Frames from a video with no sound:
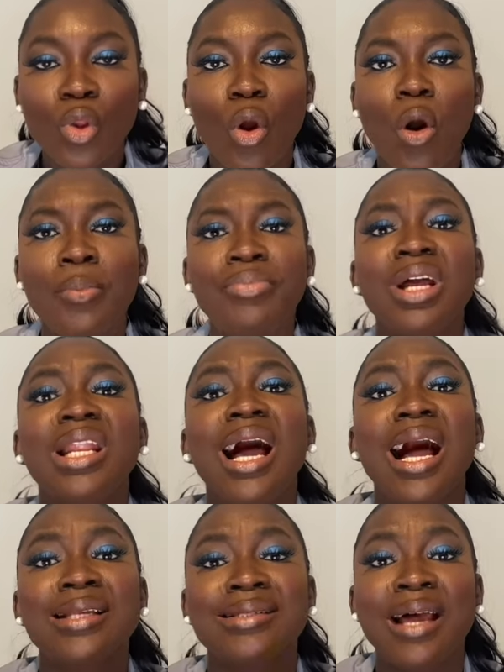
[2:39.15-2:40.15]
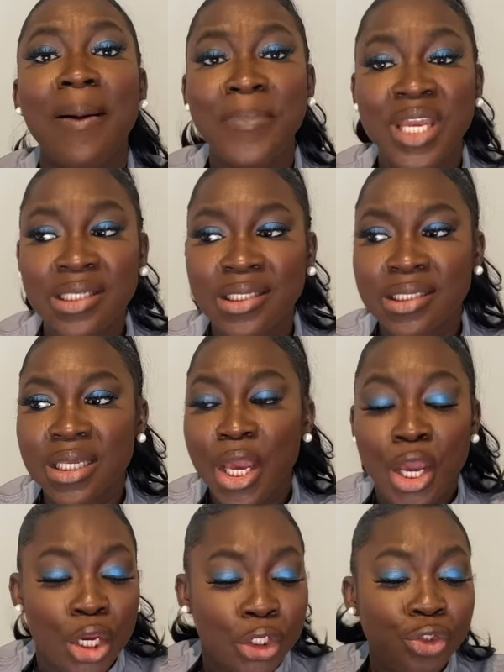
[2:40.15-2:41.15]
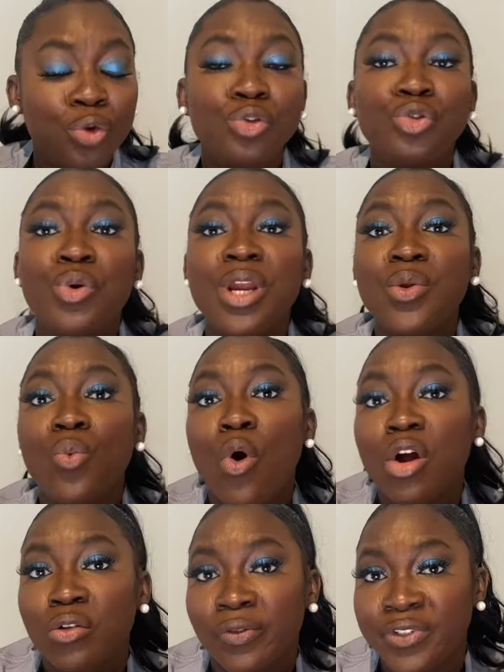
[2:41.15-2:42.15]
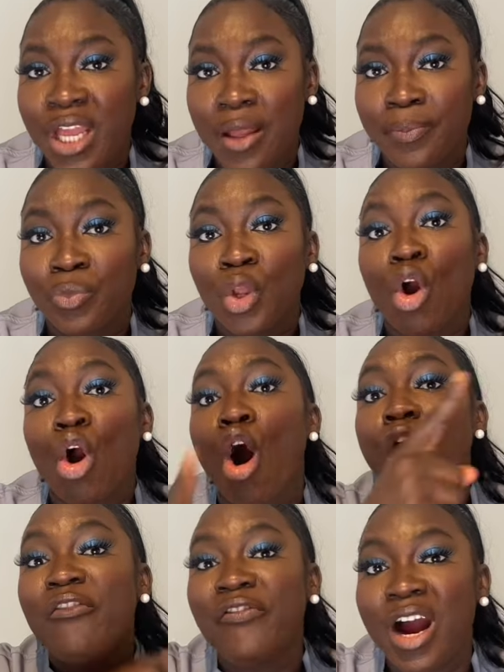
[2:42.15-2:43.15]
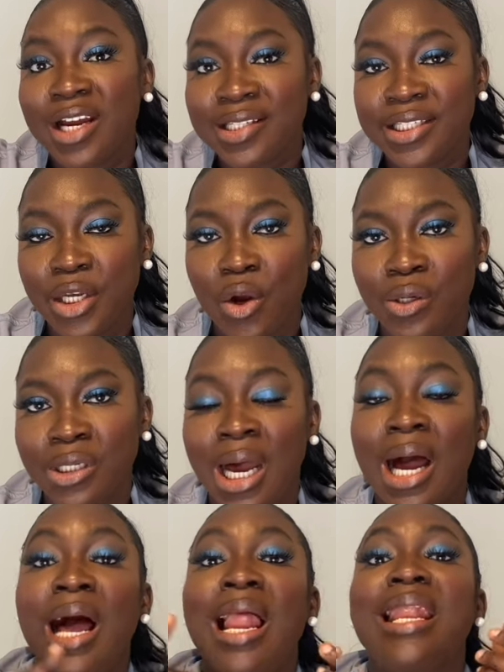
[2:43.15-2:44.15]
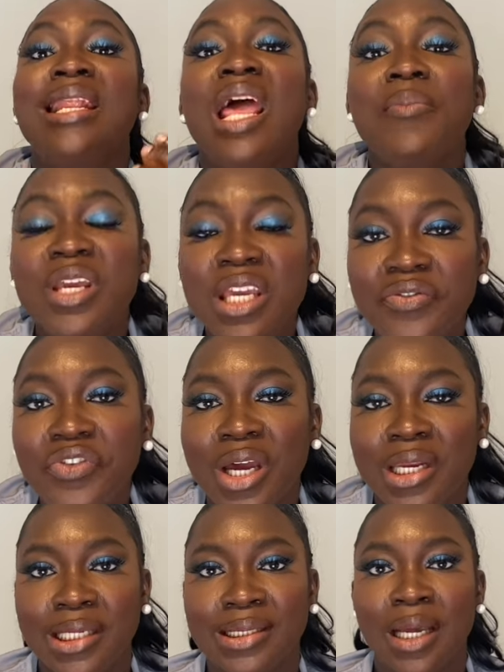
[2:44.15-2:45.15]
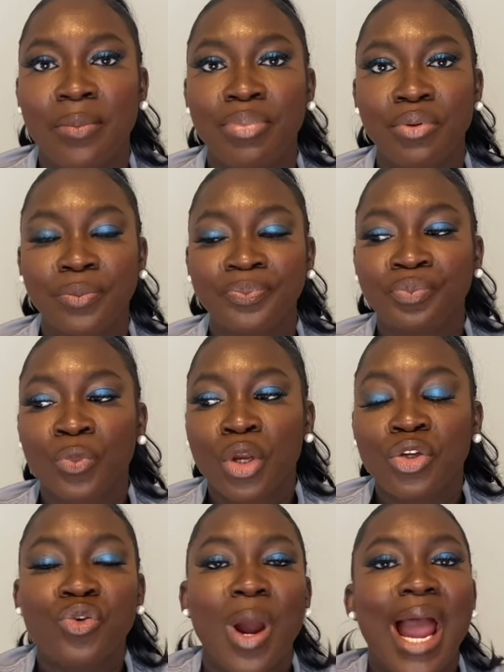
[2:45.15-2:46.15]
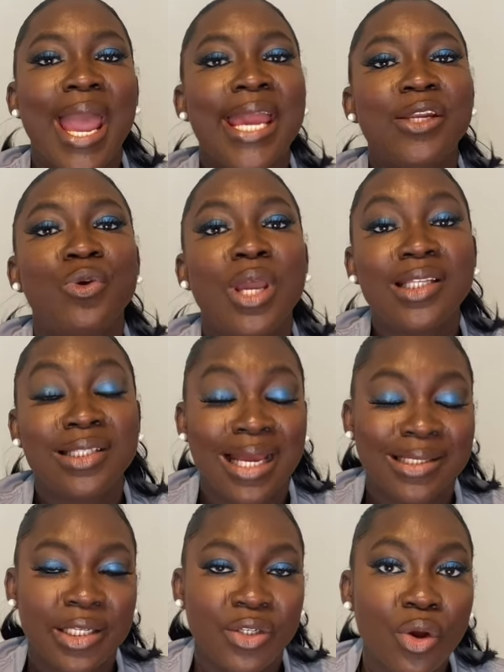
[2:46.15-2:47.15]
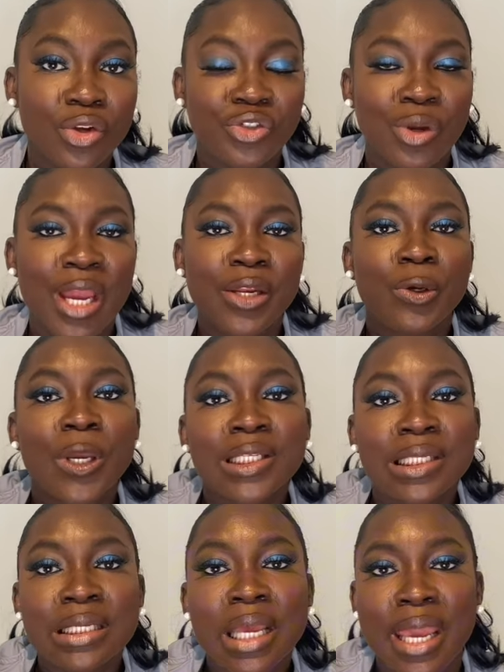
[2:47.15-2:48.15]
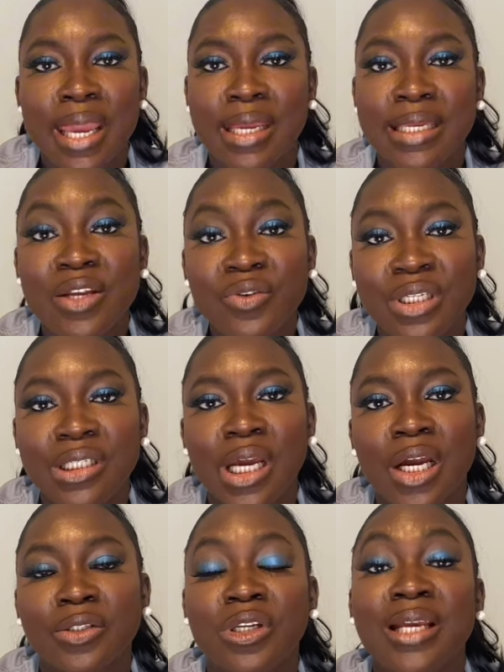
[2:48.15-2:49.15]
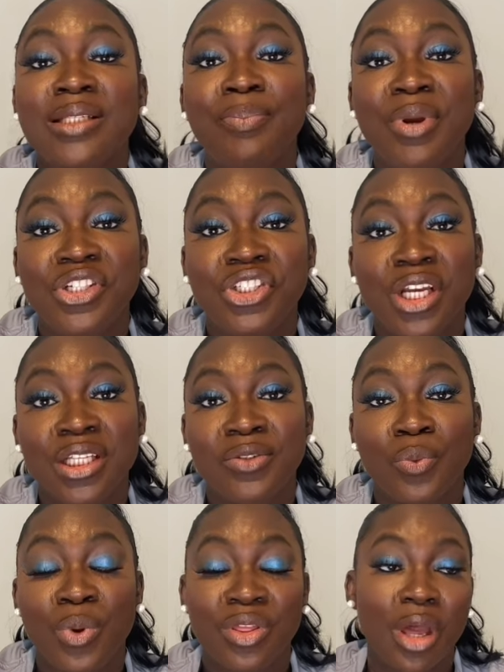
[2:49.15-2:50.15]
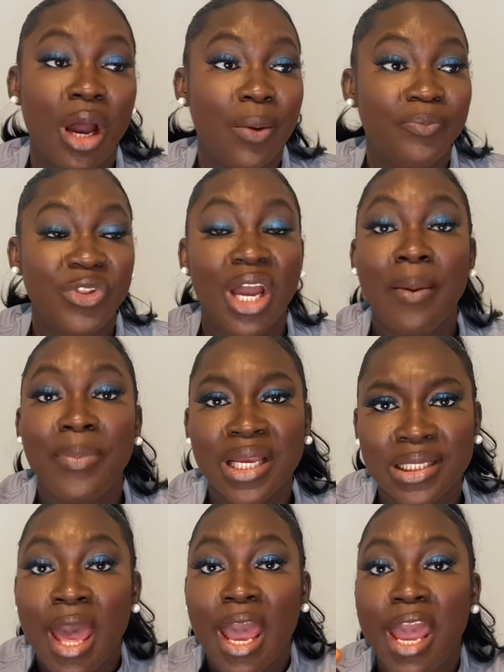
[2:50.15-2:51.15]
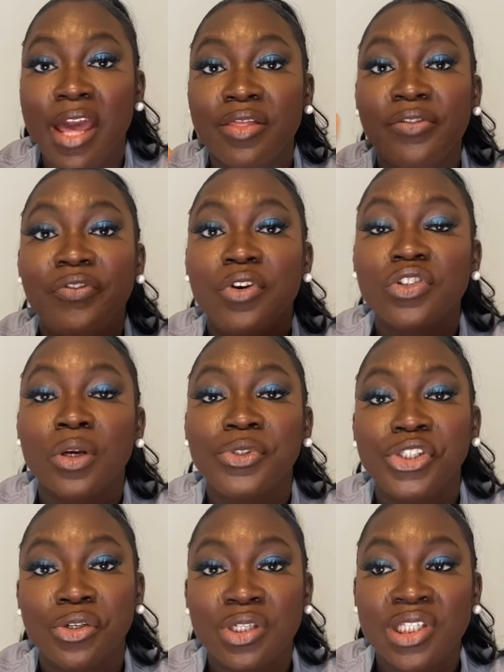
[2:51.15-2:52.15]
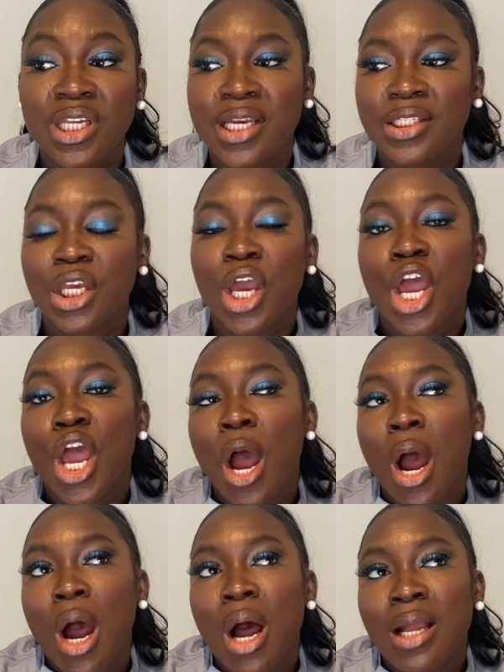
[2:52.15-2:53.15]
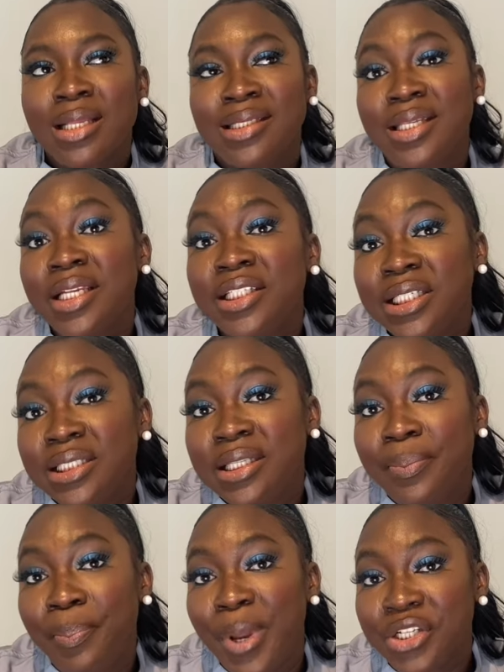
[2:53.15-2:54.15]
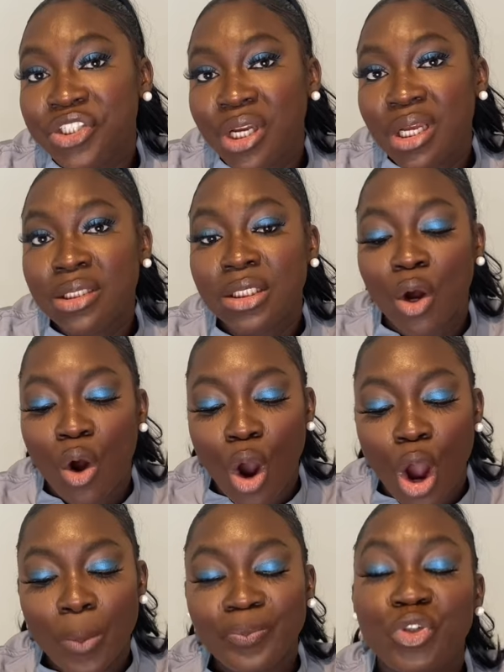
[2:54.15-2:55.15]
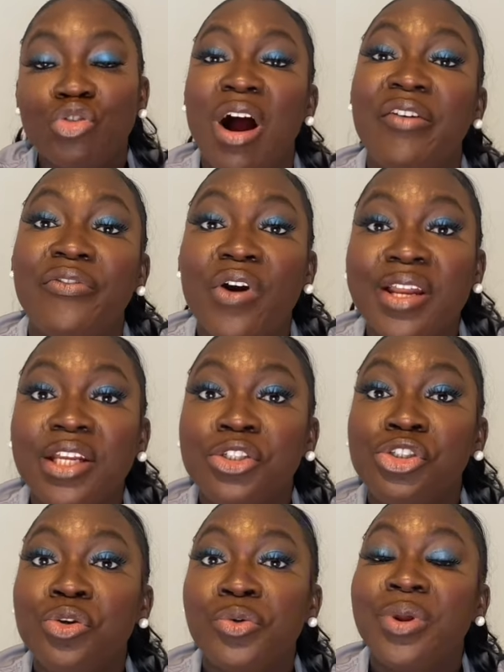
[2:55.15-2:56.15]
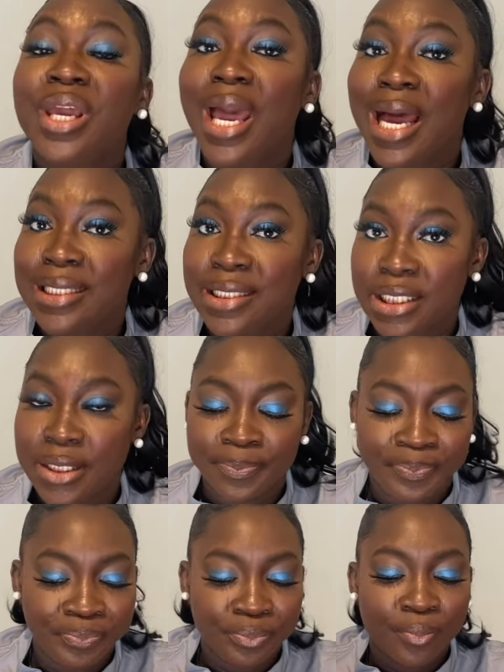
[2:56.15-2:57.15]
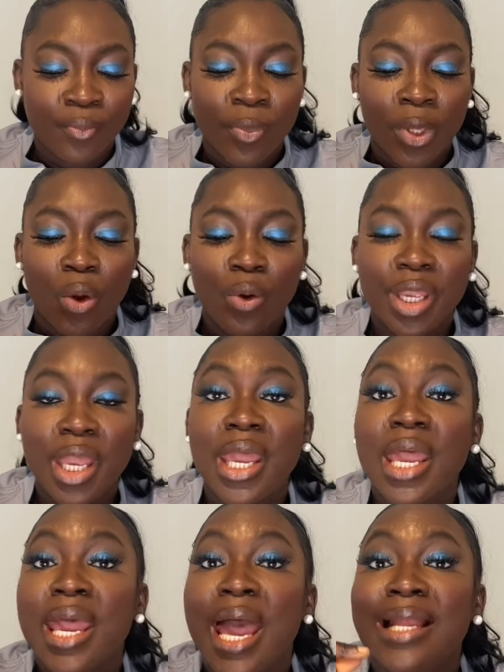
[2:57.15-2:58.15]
Umbrella answer means you doing one of them covers the other. Let me give you an example. You are educating, as a nurse, you are educating a newly diagnosed patient with diabetes, and the first option says, teach the patient to avoid sugary candy. Okay?